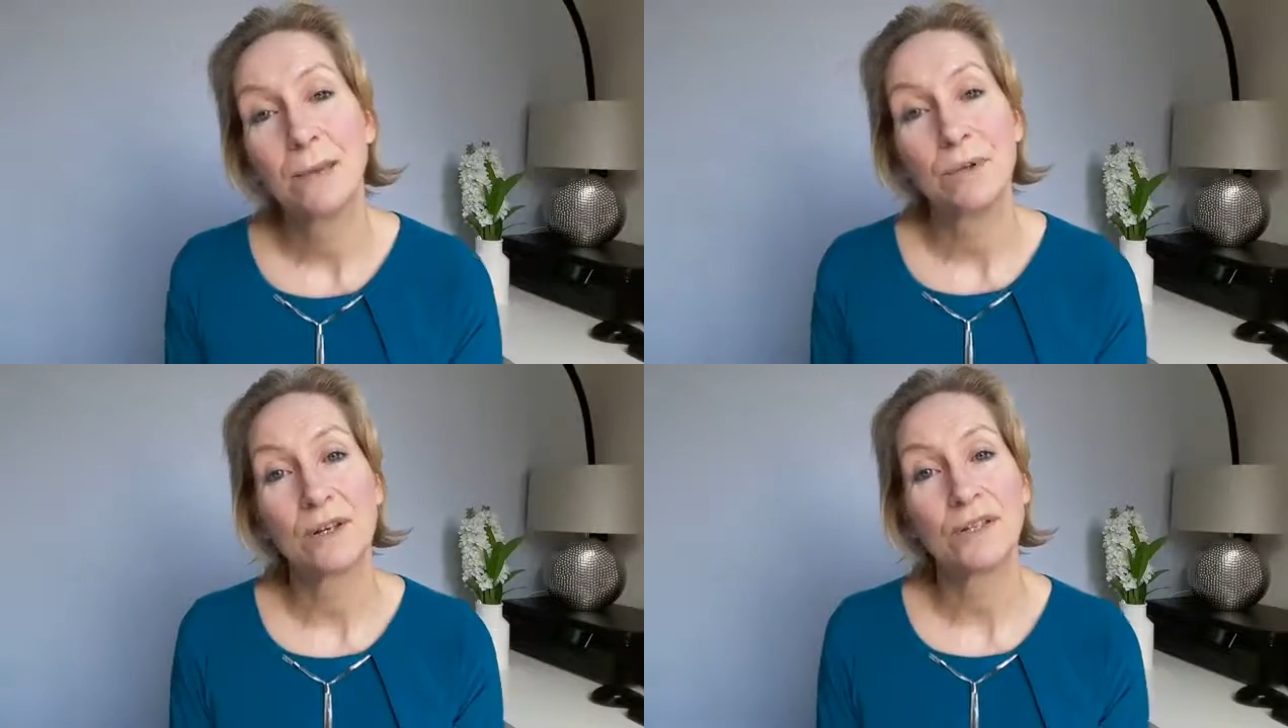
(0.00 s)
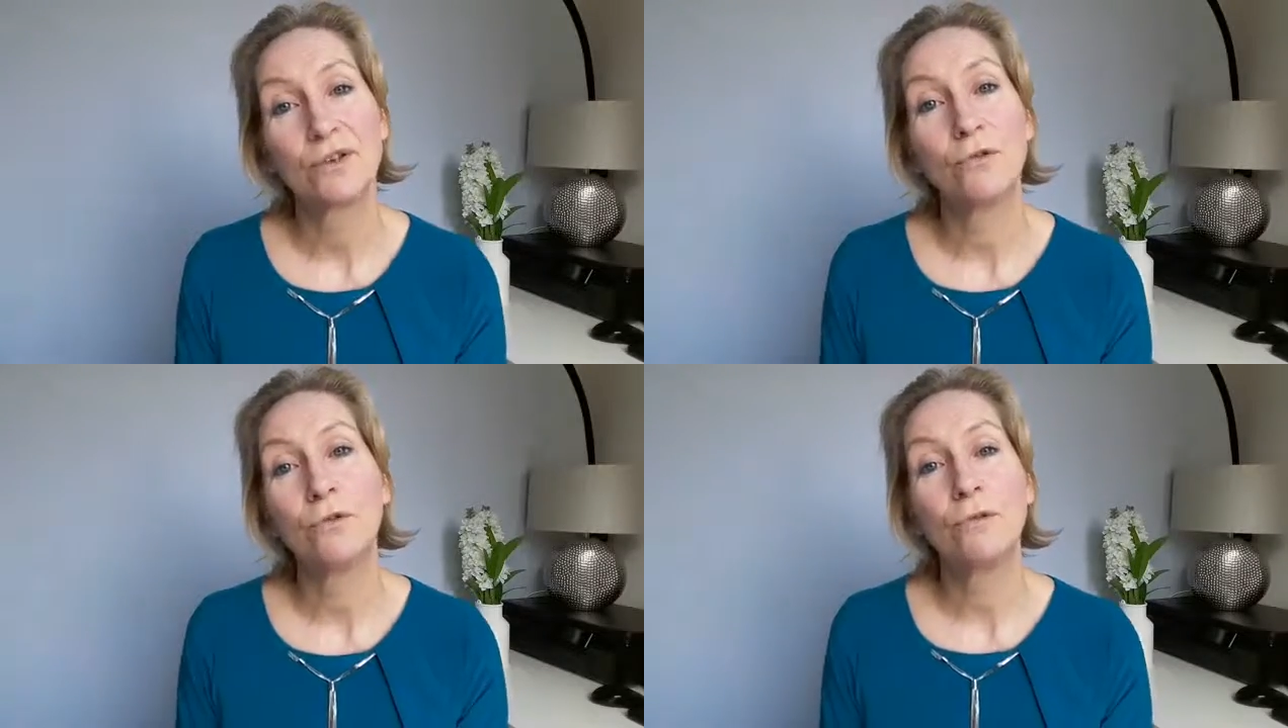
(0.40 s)
because
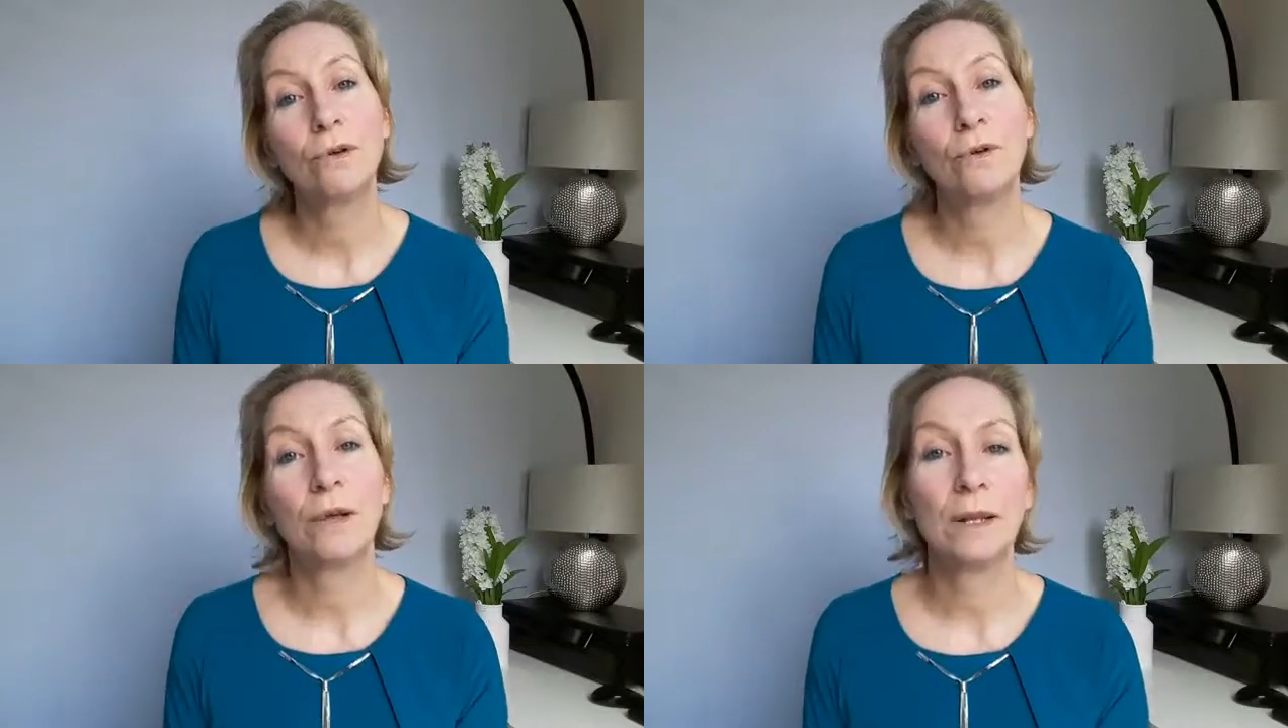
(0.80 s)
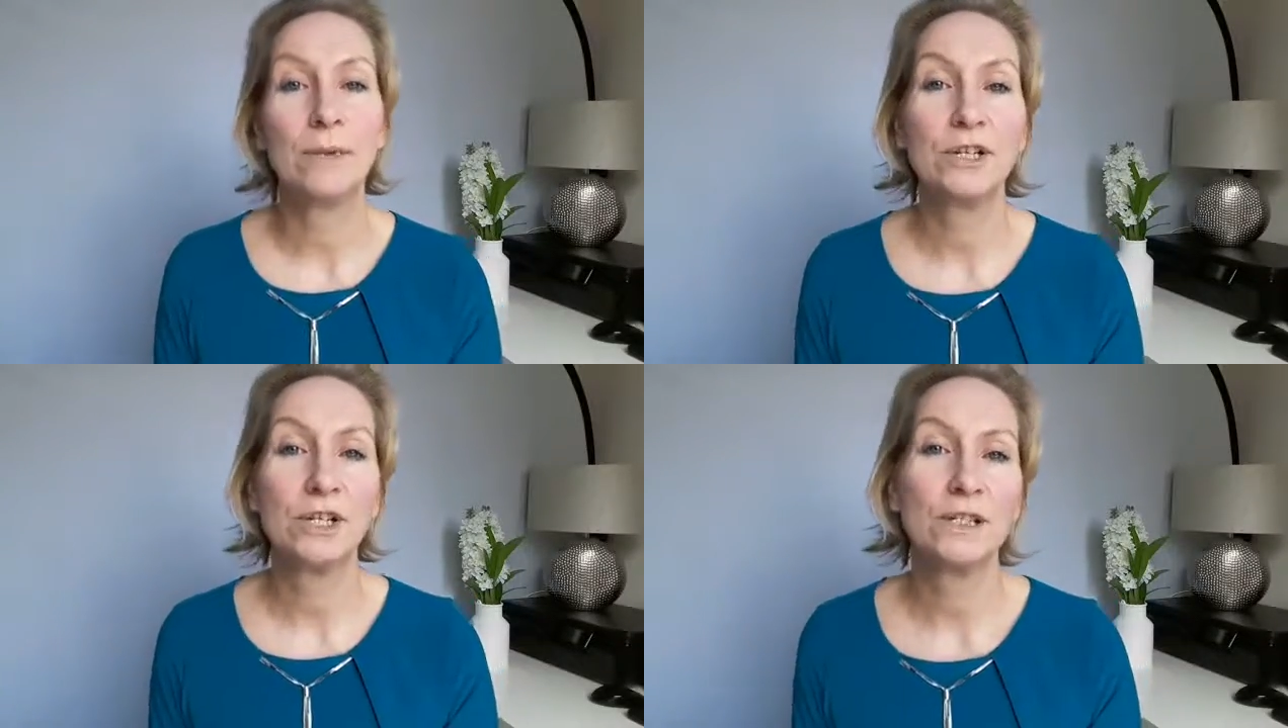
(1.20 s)
not all Google
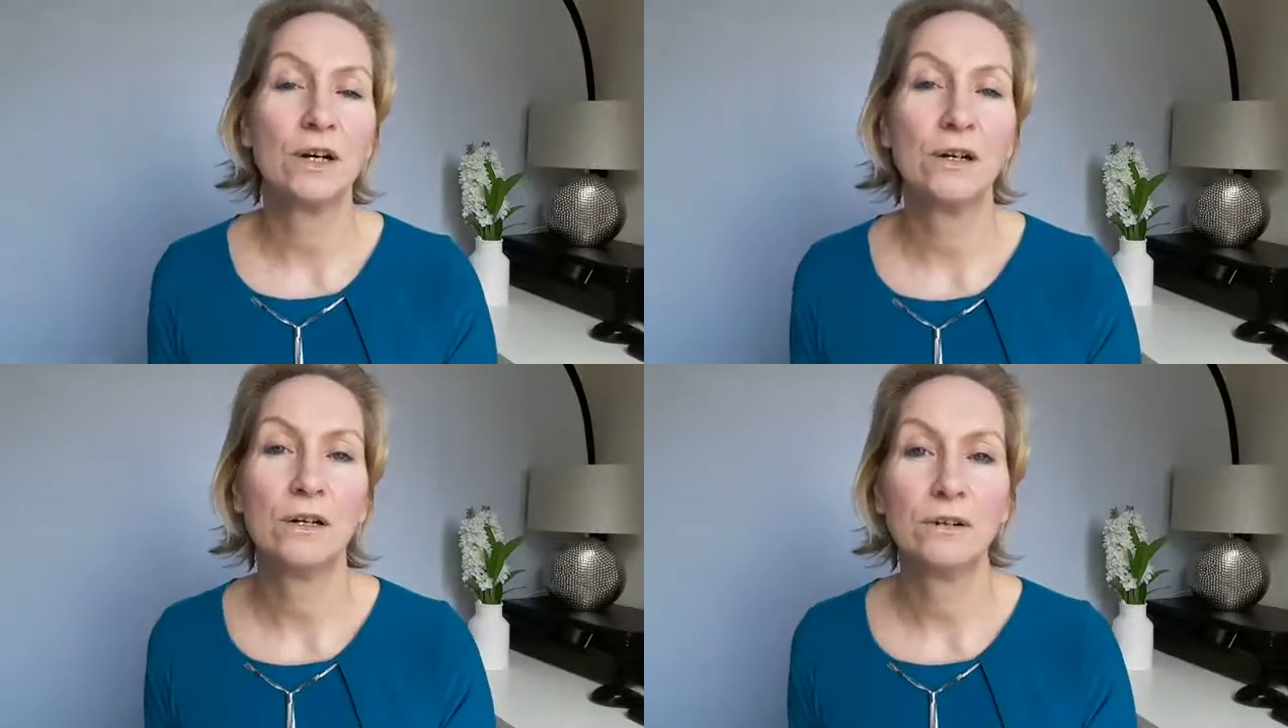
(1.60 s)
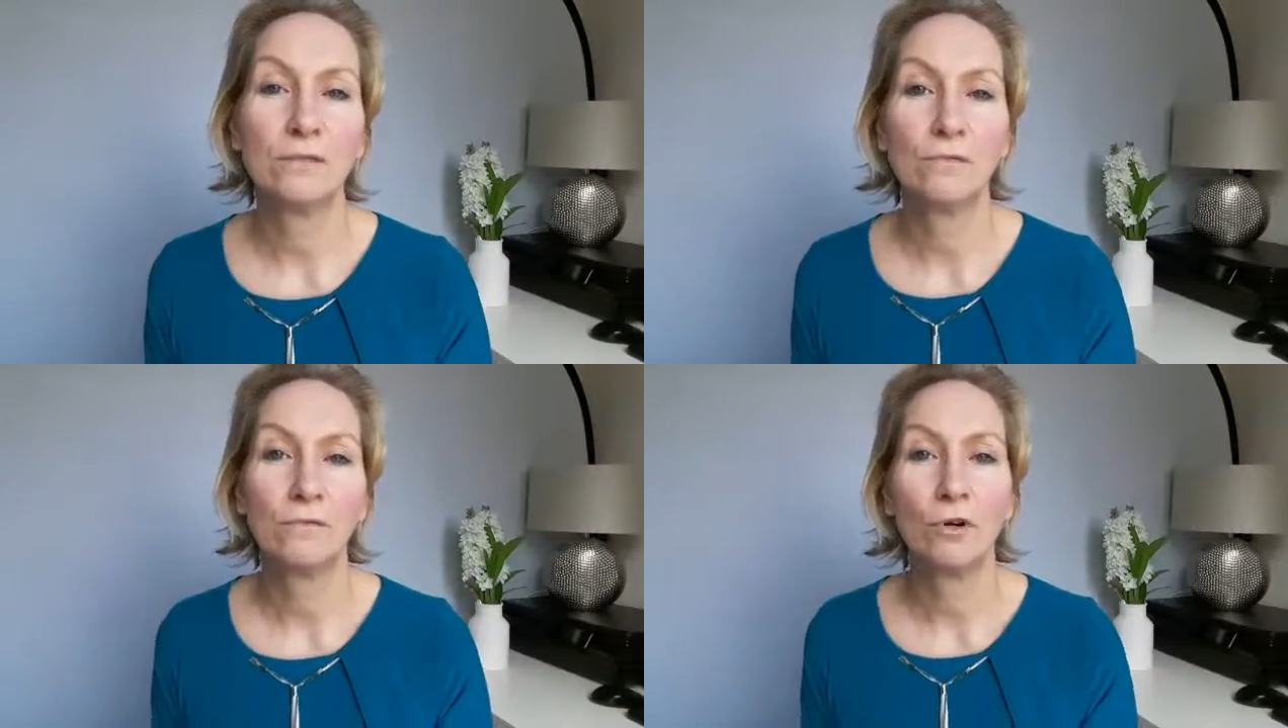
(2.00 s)
Images are
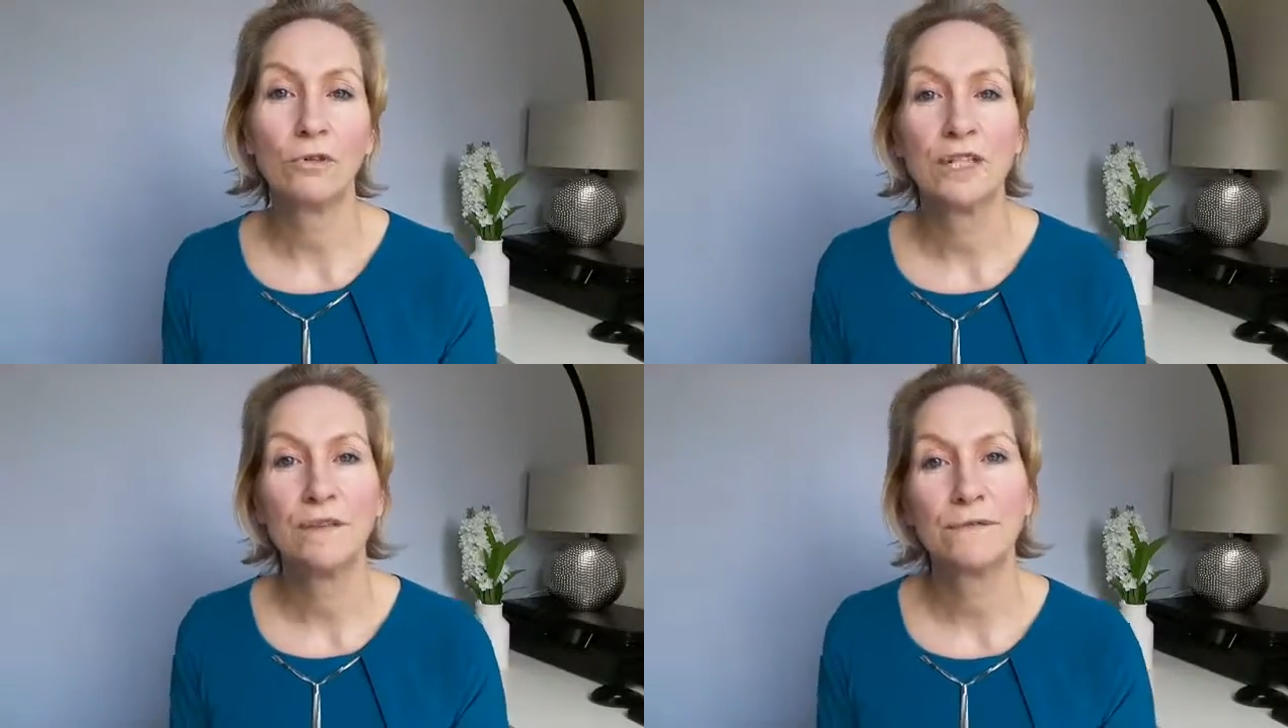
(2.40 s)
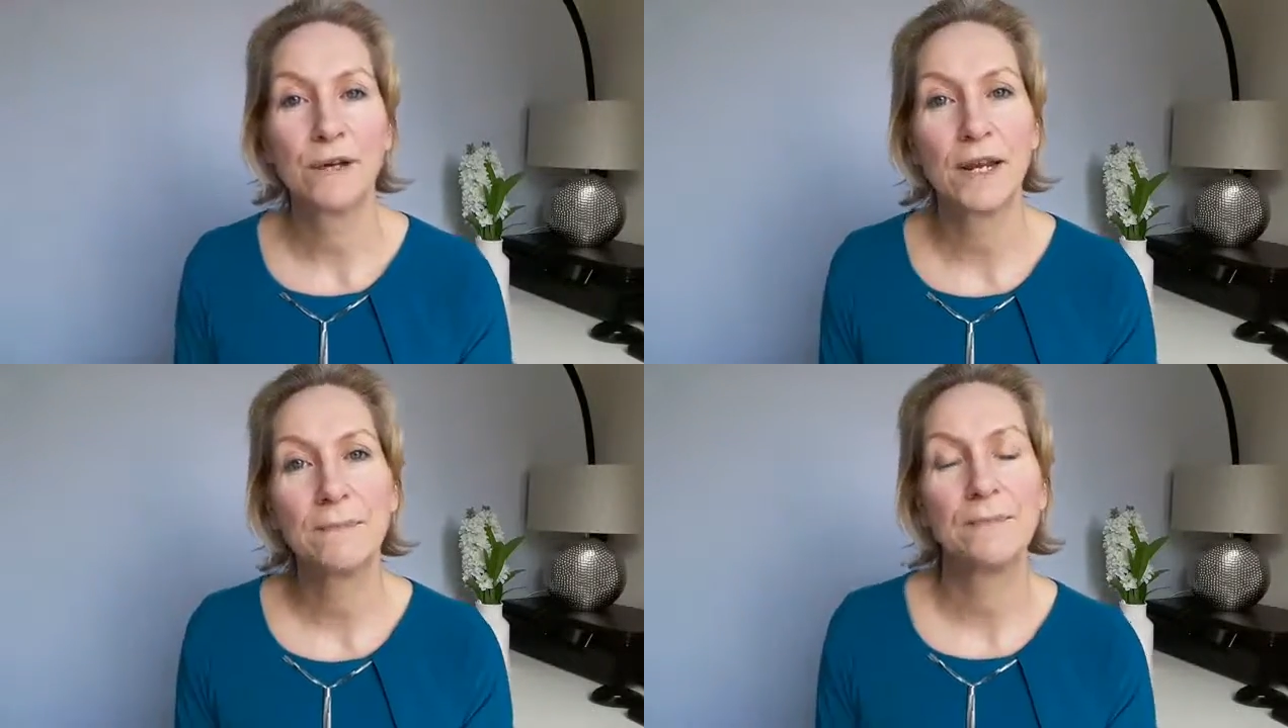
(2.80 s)
royalty
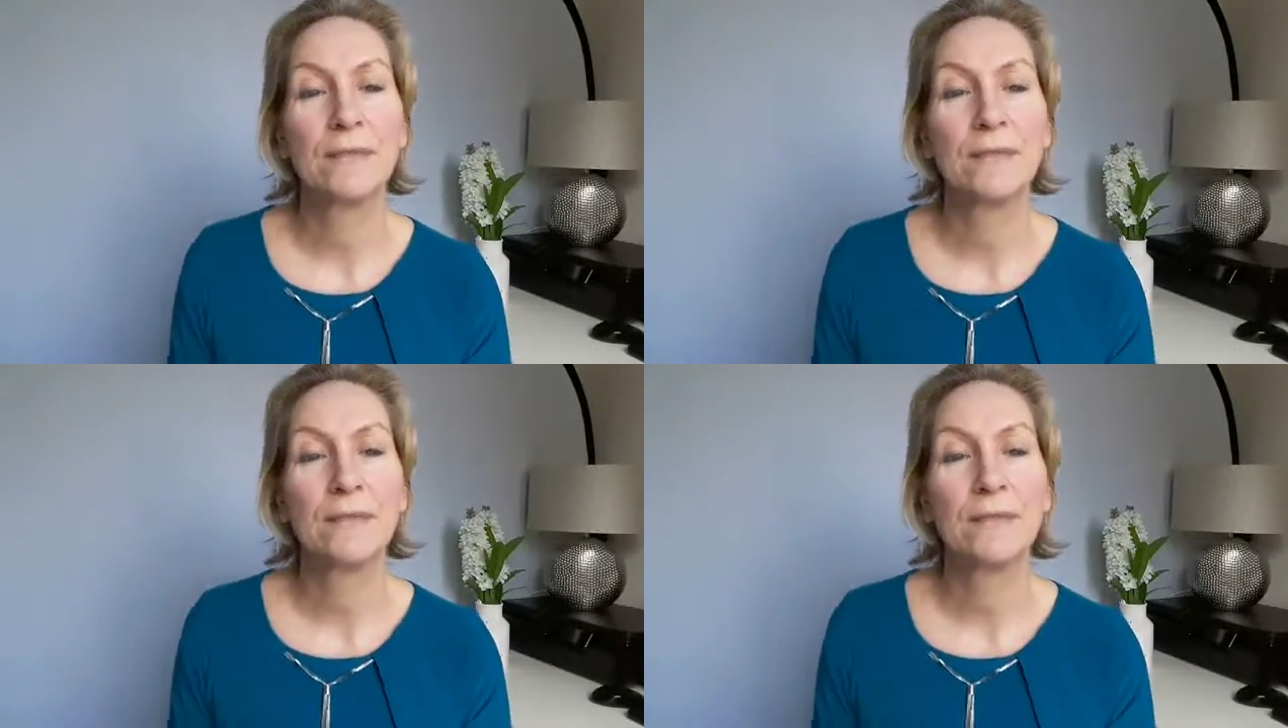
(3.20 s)
free.